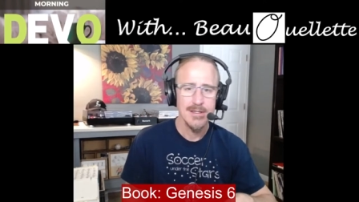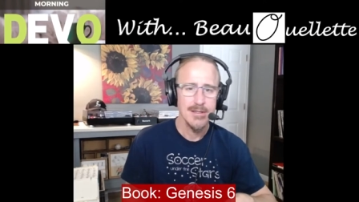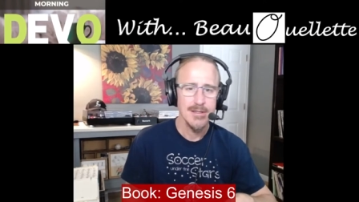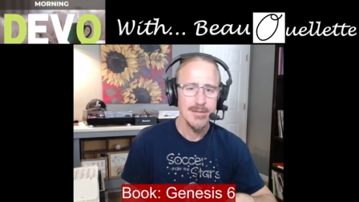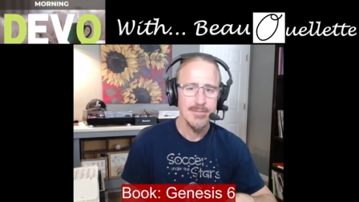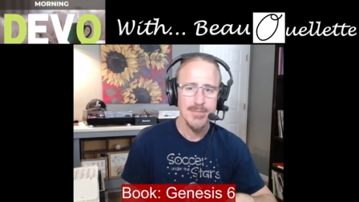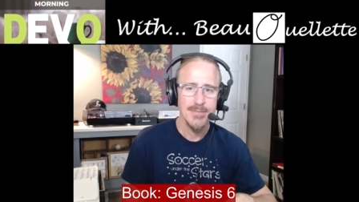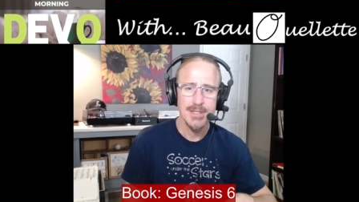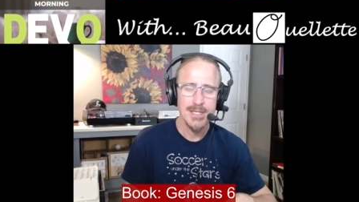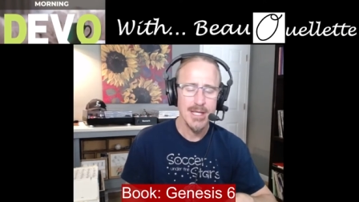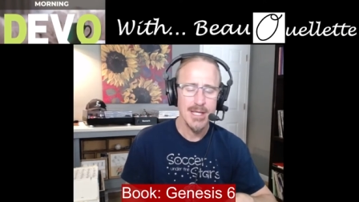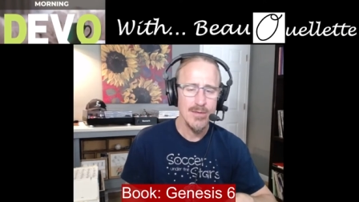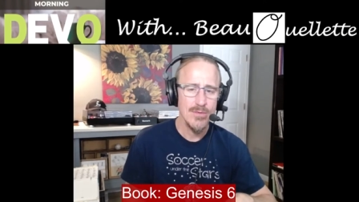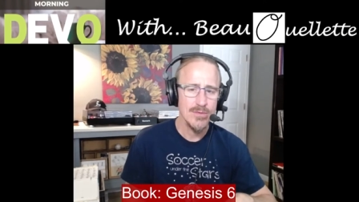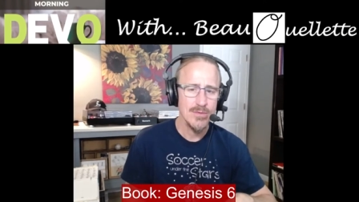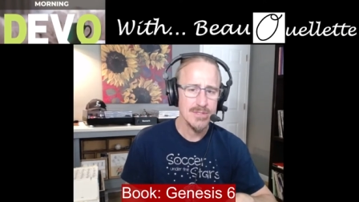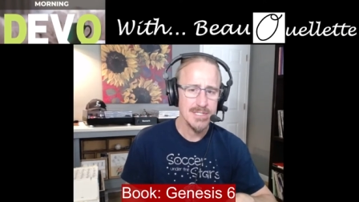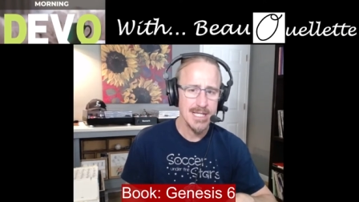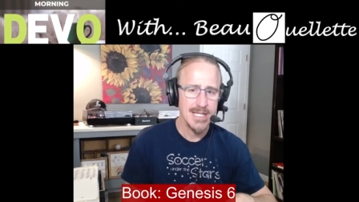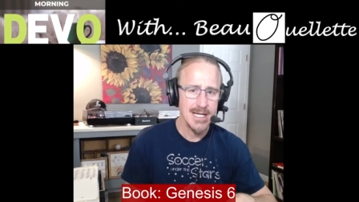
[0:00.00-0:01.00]
but they
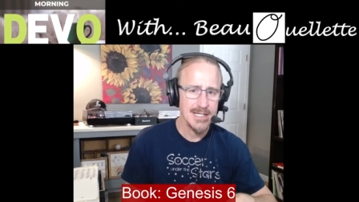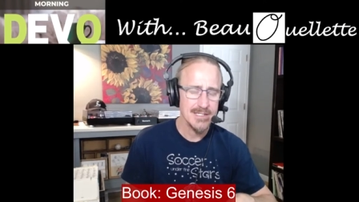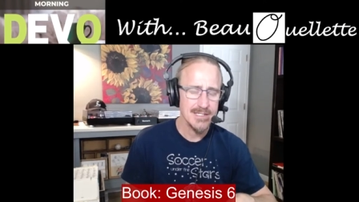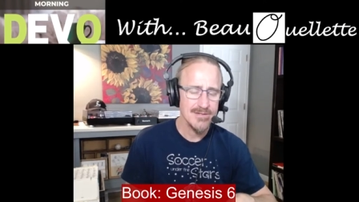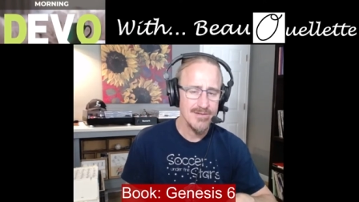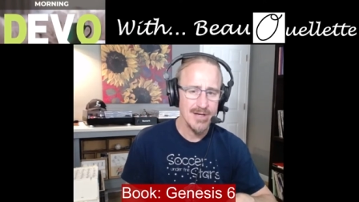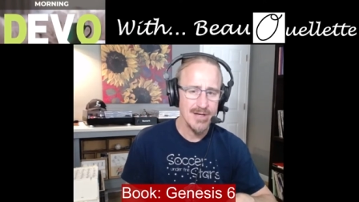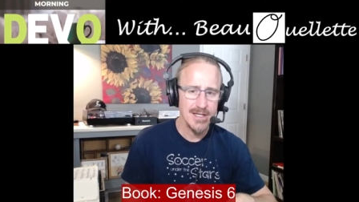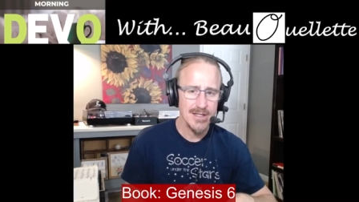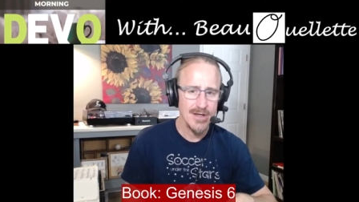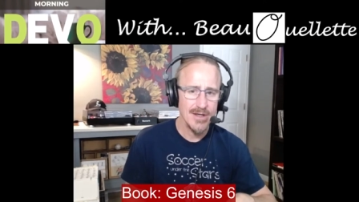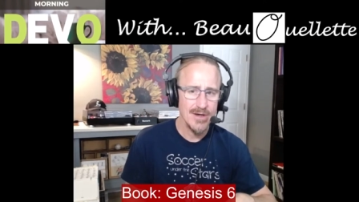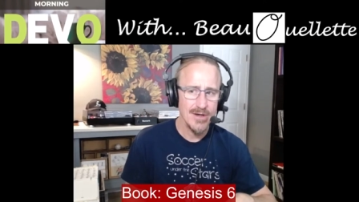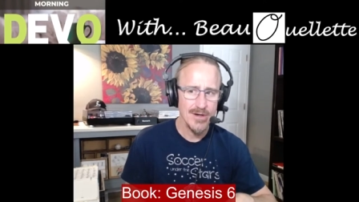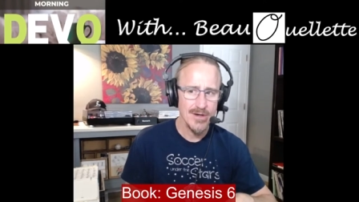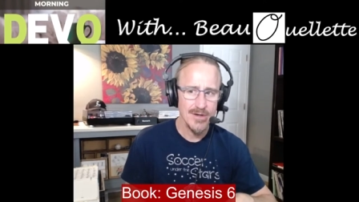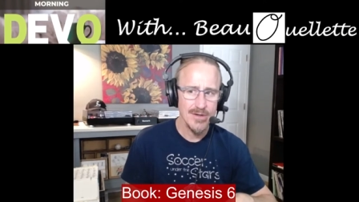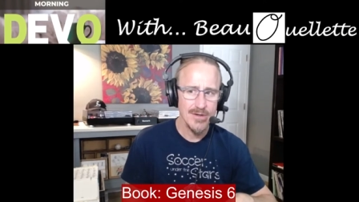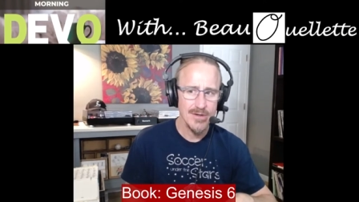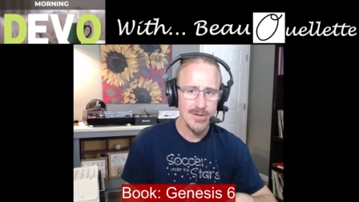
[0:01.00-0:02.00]
won't satisfy the
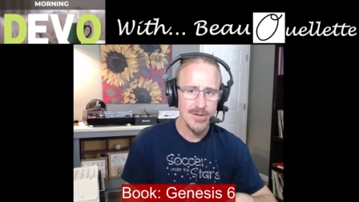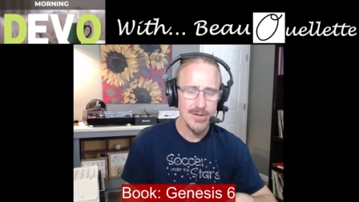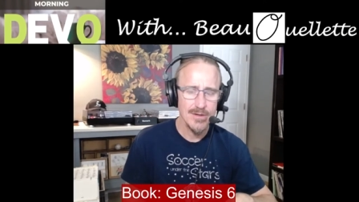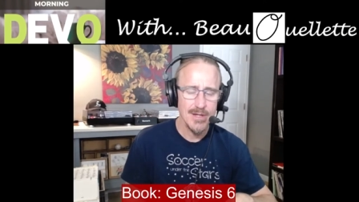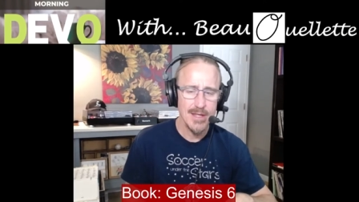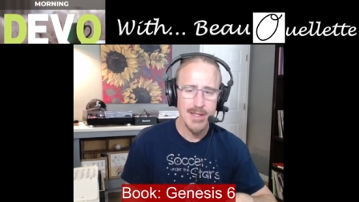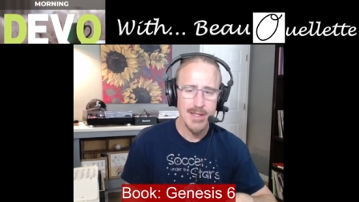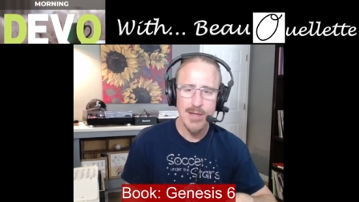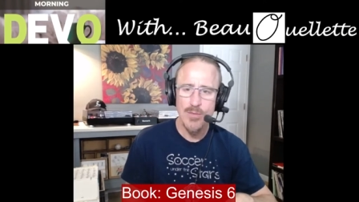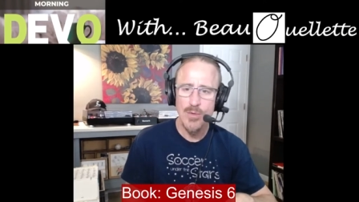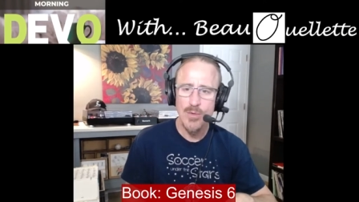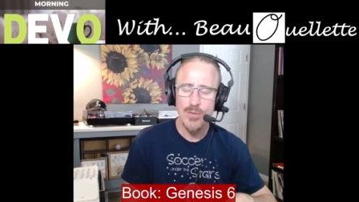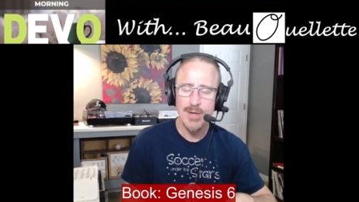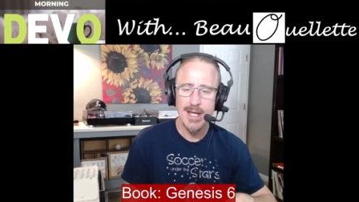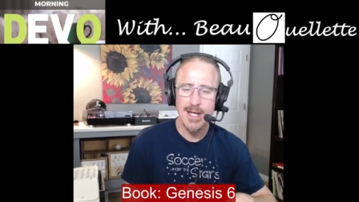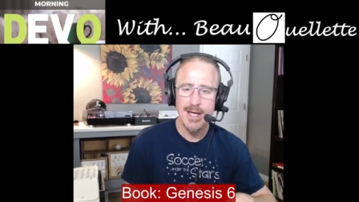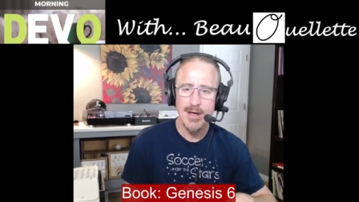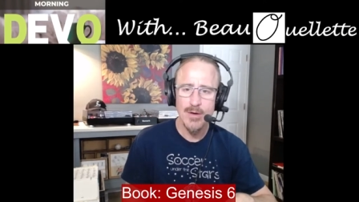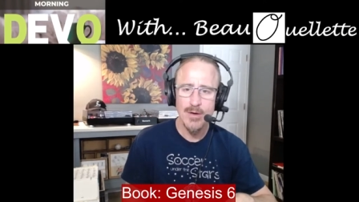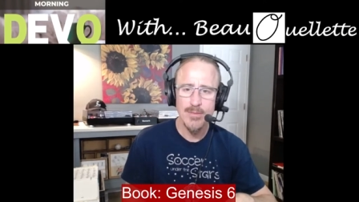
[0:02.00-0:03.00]
heart and they won't
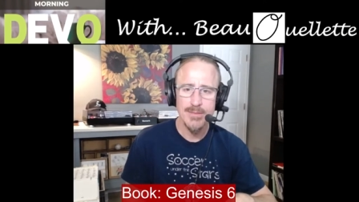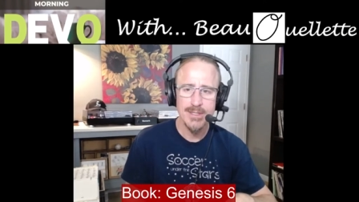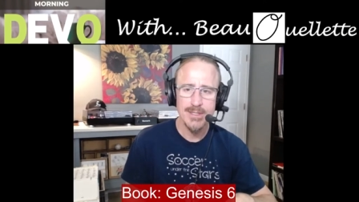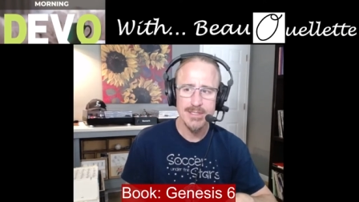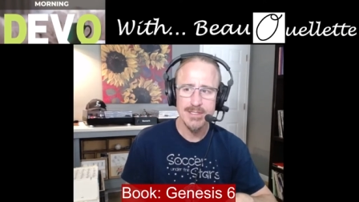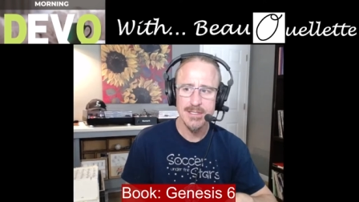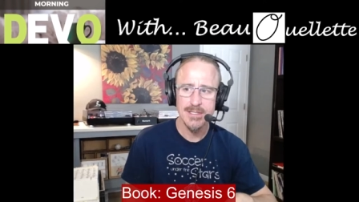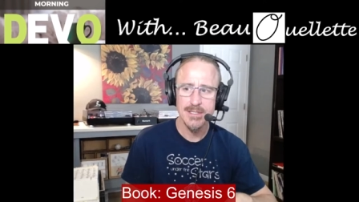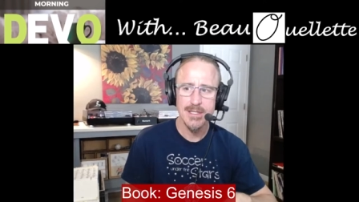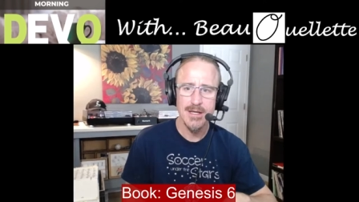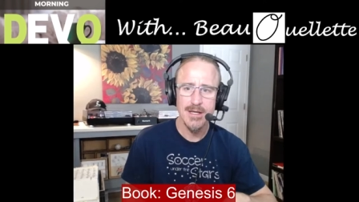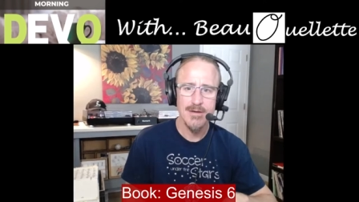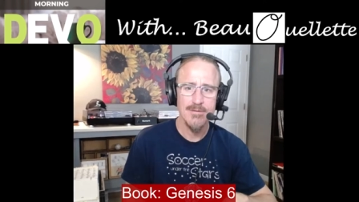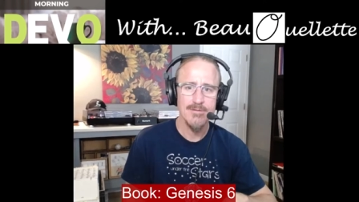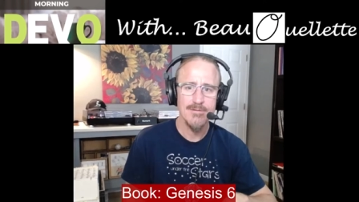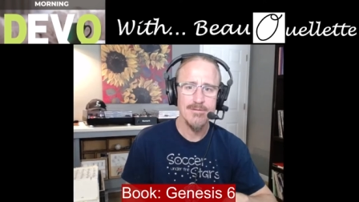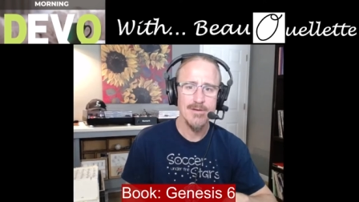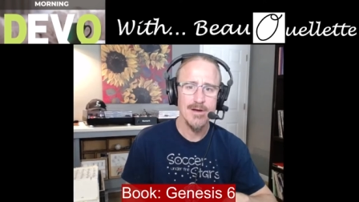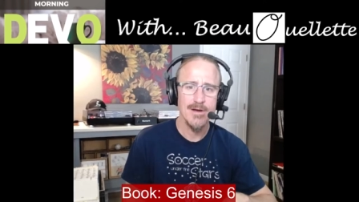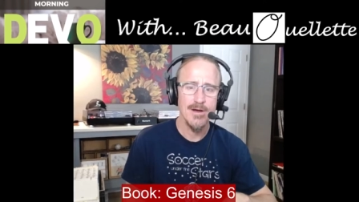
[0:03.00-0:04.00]
help me to
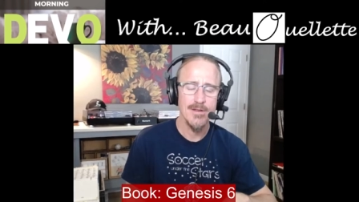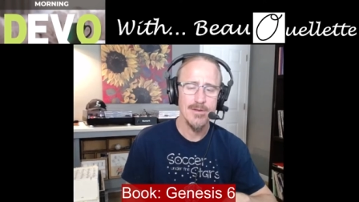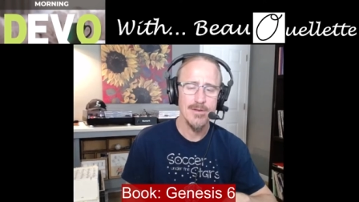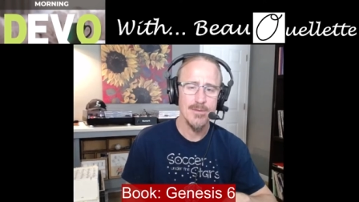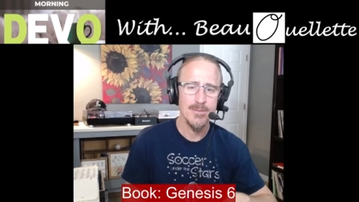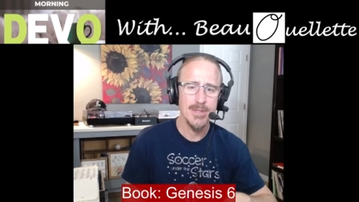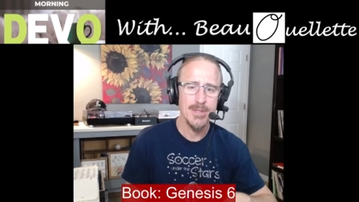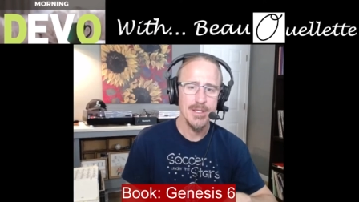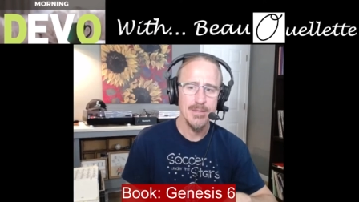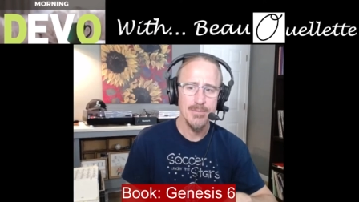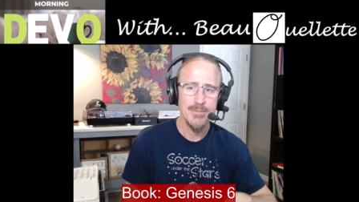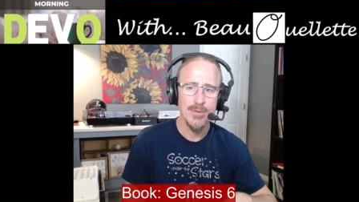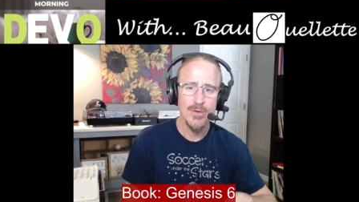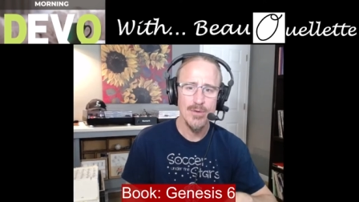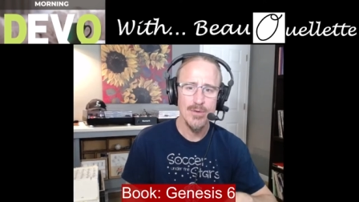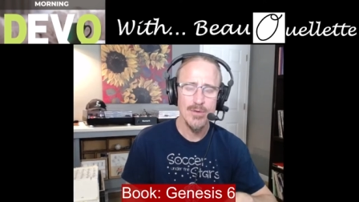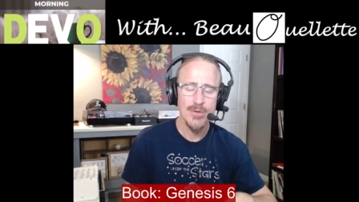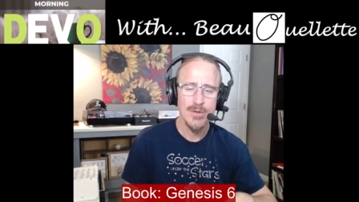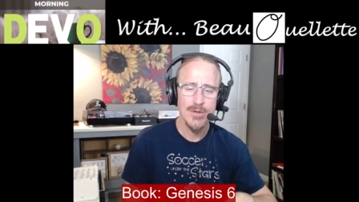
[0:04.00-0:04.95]
love other people.